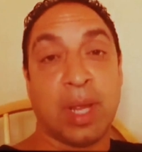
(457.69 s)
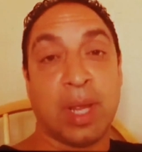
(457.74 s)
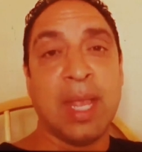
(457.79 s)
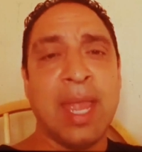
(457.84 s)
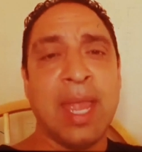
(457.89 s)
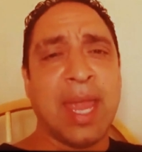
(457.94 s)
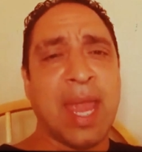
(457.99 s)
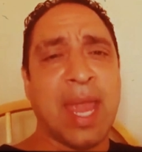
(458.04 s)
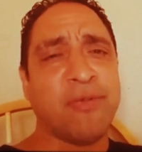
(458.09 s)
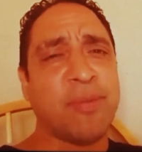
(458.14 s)

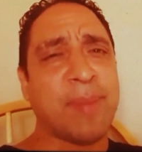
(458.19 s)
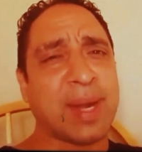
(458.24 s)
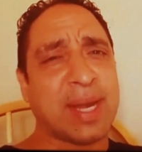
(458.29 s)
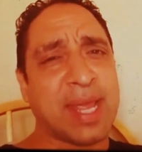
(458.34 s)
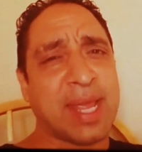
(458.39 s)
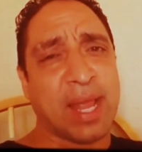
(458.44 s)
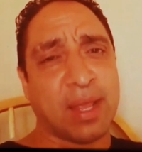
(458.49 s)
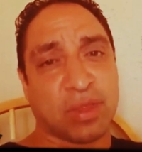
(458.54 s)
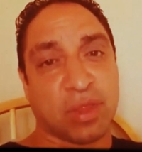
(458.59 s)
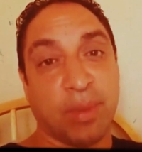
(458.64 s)
Everybody had
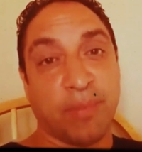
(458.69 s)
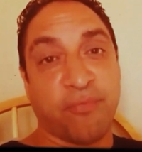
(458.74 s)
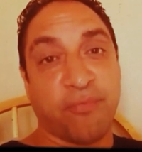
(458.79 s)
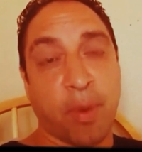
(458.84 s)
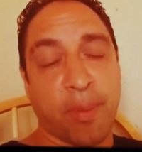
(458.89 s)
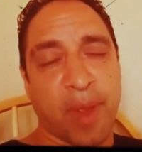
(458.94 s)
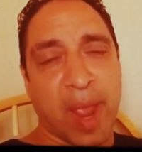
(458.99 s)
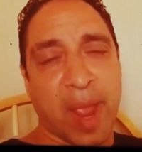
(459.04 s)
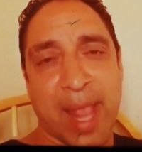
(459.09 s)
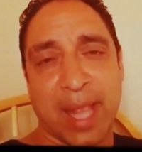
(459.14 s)
some form of
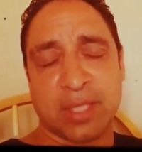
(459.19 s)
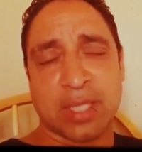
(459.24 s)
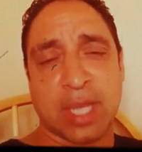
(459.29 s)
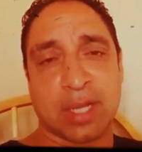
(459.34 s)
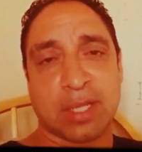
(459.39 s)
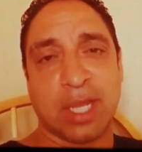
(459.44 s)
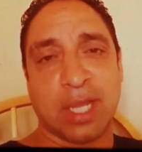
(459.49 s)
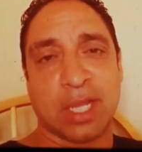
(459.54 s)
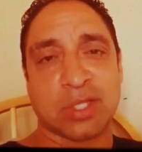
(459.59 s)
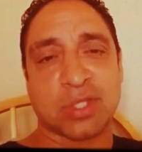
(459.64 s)
hand
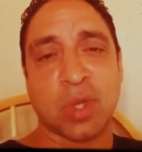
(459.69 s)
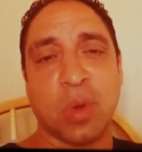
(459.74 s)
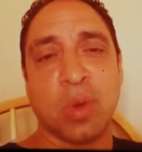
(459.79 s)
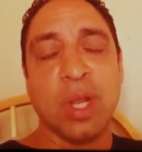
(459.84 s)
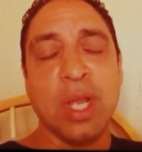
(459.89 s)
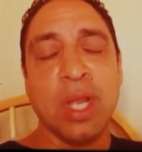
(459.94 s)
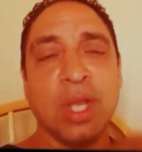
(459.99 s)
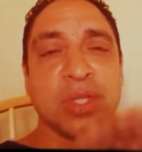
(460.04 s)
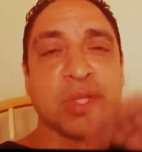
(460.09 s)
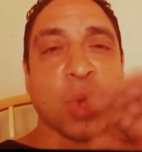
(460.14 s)
technique. So
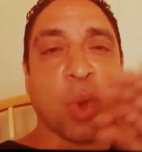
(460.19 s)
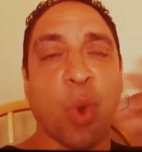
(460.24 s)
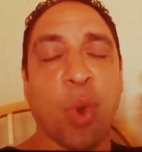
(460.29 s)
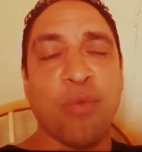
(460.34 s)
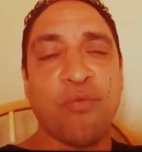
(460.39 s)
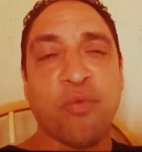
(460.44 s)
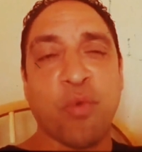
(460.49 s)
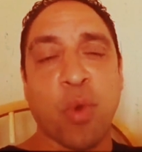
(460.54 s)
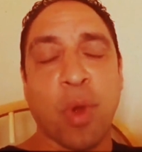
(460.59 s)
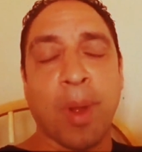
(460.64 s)
the
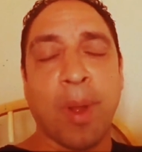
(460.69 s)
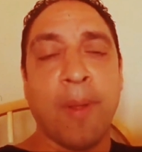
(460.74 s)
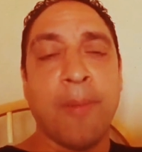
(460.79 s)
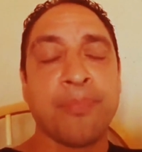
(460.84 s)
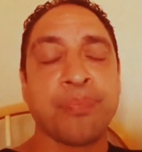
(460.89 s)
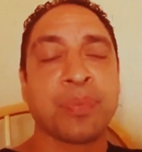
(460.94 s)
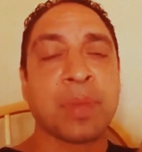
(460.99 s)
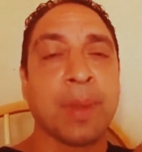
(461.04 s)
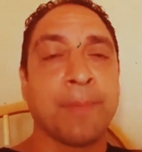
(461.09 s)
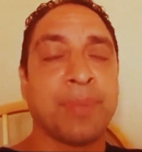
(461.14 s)
overall
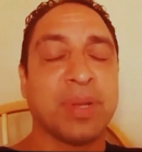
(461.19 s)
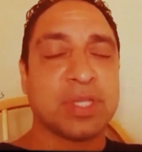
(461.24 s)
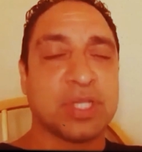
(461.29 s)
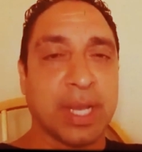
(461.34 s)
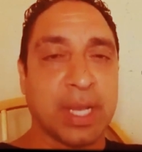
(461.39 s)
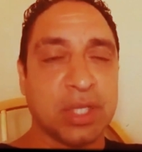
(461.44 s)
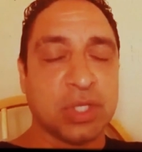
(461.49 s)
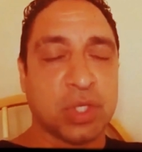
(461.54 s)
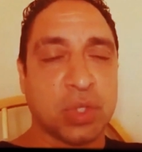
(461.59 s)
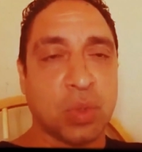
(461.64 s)

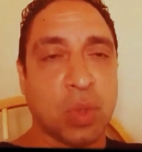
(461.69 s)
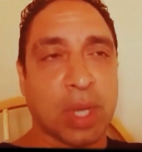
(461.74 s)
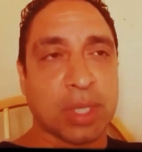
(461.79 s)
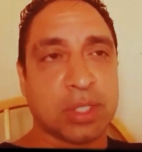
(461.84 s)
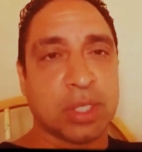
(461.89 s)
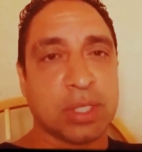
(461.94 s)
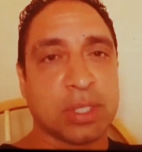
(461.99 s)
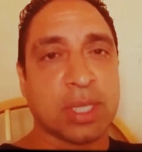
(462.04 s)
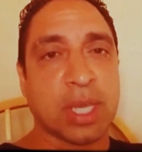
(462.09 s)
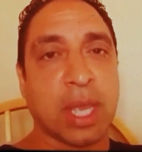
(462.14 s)
potential, I should
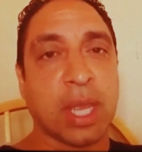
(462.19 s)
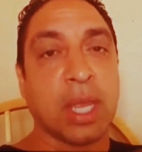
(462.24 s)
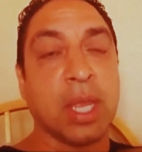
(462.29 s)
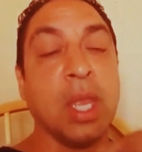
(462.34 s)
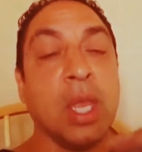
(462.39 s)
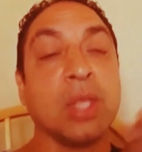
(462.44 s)
say,